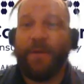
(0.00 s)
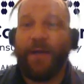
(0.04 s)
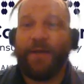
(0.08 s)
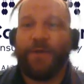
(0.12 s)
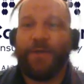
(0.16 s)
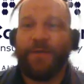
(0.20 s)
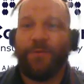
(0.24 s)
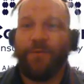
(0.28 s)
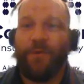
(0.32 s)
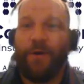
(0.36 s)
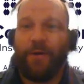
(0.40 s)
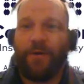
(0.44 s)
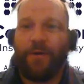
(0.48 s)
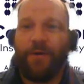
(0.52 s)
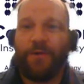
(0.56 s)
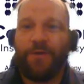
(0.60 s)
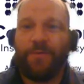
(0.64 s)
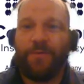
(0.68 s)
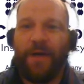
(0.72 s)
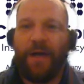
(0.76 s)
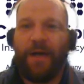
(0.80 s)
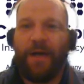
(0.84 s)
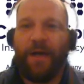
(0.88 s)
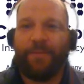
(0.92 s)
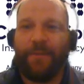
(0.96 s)
Q R code's
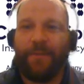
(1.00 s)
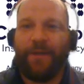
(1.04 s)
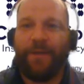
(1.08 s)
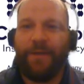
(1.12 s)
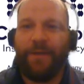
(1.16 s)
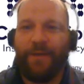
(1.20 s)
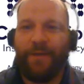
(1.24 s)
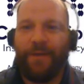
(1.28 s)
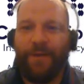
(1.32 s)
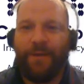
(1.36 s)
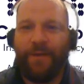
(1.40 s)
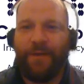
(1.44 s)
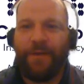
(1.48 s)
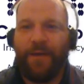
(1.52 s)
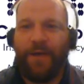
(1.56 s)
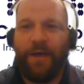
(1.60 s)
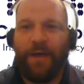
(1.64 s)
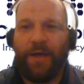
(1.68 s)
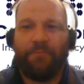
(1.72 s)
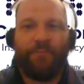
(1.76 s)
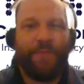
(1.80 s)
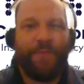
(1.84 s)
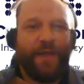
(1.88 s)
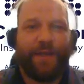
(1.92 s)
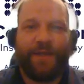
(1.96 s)
behind me.
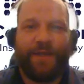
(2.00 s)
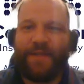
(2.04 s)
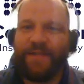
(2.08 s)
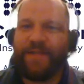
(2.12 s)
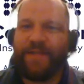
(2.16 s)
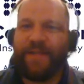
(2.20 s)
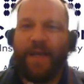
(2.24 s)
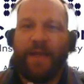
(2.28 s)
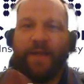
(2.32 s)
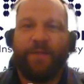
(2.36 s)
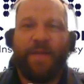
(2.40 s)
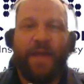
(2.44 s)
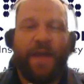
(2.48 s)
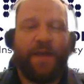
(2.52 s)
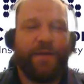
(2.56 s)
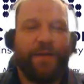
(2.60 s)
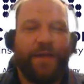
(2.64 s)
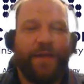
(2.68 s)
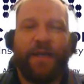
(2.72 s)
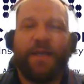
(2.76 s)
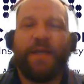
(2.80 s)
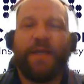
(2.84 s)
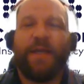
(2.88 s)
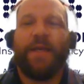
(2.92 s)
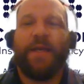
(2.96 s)
Um, they can scan that and
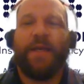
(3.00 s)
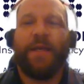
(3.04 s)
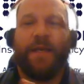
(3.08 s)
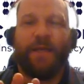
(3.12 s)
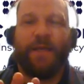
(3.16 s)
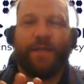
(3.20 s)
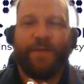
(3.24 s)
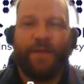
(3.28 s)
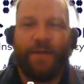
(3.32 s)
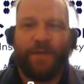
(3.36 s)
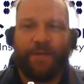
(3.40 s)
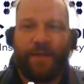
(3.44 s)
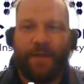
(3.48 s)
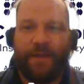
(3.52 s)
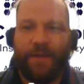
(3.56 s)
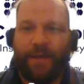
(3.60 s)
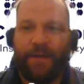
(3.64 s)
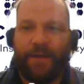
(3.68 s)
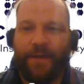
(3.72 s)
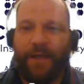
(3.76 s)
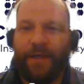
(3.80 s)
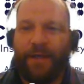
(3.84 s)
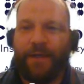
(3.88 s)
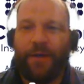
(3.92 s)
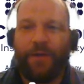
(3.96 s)
get anything they
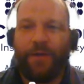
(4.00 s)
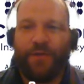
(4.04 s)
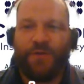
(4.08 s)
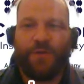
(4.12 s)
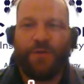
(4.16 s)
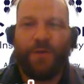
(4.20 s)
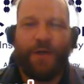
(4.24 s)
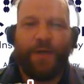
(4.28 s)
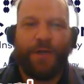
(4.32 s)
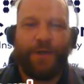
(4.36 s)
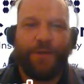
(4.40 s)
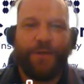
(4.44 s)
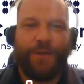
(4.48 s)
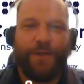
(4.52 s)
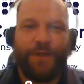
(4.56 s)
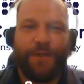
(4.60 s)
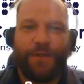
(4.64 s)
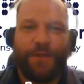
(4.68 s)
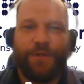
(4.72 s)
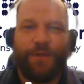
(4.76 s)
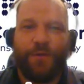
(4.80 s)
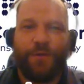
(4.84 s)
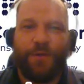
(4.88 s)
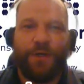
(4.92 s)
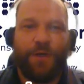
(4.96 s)
need. They can go straight into
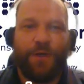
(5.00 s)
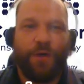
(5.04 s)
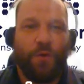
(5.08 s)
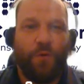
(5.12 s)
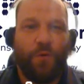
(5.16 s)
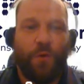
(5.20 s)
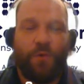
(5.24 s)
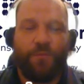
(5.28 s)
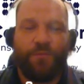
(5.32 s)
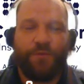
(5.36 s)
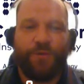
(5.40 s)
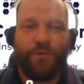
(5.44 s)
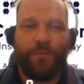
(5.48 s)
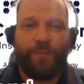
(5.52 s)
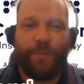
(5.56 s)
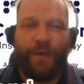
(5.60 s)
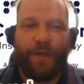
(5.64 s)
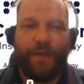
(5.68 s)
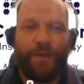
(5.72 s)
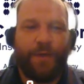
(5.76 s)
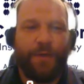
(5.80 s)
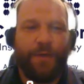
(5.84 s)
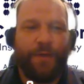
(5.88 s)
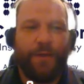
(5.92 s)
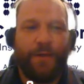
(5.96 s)
shooting a quote to
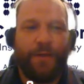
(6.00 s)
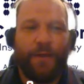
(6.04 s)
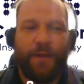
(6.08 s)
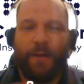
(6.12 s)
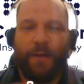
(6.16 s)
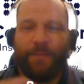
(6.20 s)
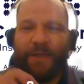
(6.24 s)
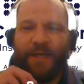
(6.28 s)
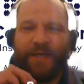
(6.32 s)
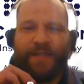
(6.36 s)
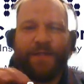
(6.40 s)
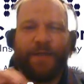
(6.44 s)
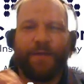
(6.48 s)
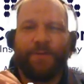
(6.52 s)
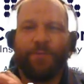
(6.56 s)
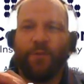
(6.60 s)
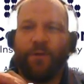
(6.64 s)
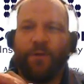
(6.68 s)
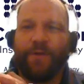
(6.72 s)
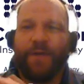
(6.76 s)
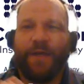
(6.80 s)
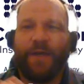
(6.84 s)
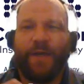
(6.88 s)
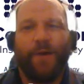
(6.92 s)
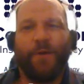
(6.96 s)
me. Um, like I said,
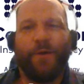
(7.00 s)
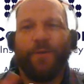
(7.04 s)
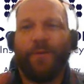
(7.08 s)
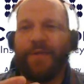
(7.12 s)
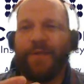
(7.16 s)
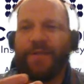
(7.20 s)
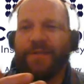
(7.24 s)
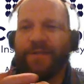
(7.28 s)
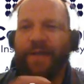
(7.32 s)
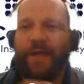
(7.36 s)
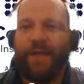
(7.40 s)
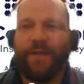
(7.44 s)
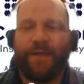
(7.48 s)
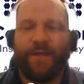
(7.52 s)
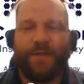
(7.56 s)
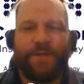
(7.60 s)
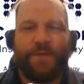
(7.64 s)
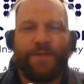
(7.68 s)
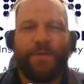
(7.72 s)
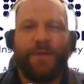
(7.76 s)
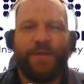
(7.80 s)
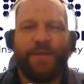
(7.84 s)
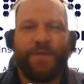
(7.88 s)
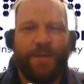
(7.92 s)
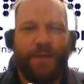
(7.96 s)
one thing I always like
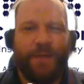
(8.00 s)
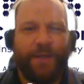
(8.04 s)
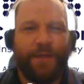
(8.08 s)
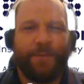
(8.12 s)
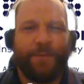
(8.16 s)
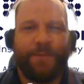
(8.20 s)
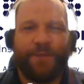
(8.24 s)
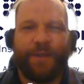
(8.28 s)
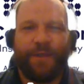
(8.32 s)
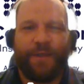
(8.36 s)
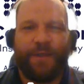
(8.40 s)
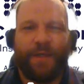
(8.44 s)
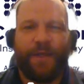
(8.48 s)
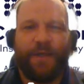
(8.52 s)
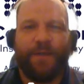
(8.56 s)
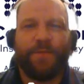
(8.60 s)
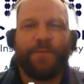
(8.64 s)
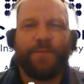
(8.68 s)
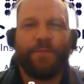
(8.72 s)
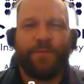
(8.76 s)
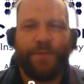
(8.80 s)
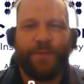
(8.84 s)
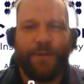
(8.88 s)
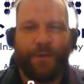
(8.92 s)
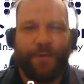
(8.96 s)
is, is being able to get
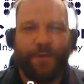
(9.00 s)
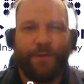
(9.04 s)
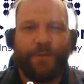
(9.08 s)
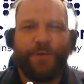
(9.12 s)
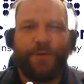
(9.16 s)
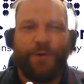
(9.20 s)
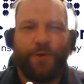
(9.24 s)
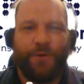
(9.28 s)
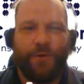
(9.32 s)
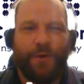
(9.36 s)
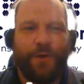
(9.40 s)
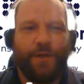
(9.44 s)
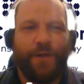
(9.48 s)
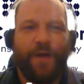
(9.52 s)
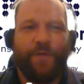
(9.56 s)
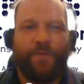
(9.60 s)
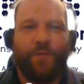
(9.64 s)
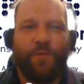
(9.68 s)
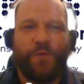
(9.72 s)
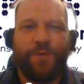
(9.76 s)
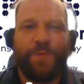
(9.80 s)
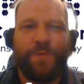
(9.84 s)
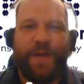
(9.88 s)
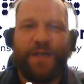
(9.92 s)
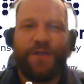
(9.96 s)
their current
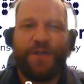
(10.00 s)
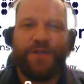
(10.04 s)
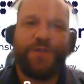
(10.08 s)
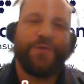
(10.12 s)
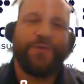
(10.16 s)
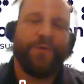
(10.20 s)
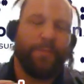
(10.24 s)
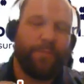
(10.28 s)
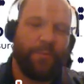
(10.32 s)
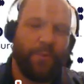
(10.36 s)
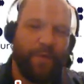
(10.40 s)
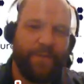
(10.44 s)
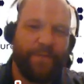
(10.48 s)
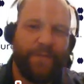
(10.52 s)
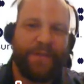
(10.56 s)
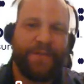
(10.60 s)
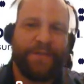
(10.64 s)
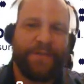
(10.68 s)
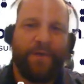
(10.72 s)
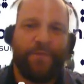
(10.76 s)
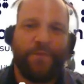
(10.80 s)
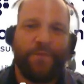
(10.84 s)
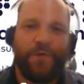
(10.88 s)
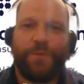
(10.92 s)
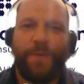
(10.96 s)
coverage pages or previous
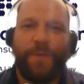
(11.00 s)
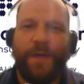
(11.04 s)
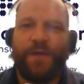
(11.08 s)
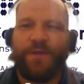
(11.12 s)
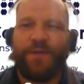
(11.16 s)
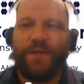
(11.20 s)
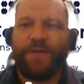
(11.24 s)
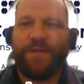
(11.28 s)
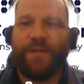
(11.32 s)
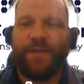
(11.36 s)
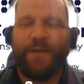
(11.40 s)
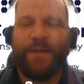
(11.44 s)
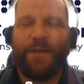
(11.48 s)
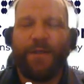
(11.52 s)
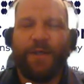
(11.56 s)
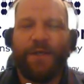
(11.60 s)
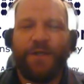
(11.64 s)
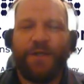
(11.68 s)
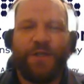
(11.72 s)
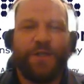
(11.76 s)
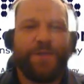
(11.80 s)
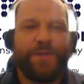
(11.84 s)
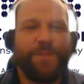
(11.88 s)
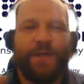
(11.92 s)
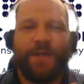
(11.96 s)
coverage pages,
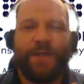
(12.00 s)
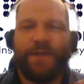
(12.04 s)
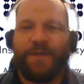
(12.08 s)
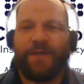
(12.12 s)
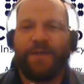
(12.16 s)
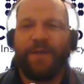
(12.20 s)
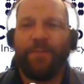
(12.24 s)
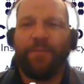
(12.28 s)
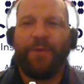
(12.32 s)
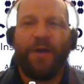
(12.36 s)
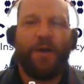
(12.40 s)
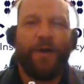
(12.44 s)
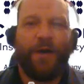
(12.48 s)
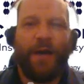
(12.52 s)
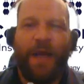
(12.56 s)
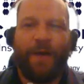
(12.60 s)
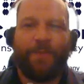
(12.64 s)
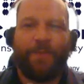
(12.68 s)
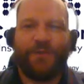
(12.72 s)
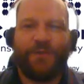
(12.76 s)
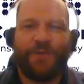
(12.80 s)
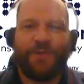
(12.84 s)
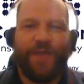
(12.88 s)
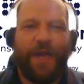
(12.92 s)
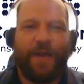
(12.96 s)
just because comparing
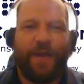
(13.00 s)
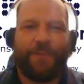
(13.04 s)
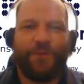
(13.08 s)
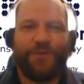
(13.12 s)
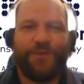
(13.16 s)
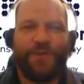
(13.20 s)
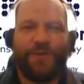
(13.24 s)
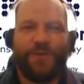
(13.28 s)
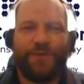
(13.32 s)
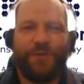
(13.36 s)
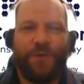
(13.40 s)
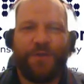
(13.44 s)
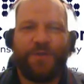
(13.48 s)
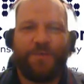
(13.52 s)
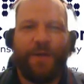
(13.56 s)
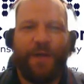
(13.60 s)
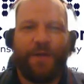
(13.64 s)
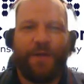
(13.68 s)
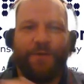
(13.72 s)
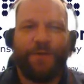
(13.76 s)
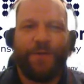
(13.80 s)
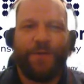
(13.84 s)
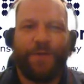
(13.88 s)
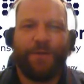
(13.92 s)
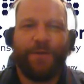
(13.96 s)
apples to apples is always
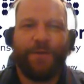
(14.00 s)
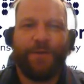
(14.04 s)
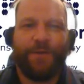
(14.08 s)
better than,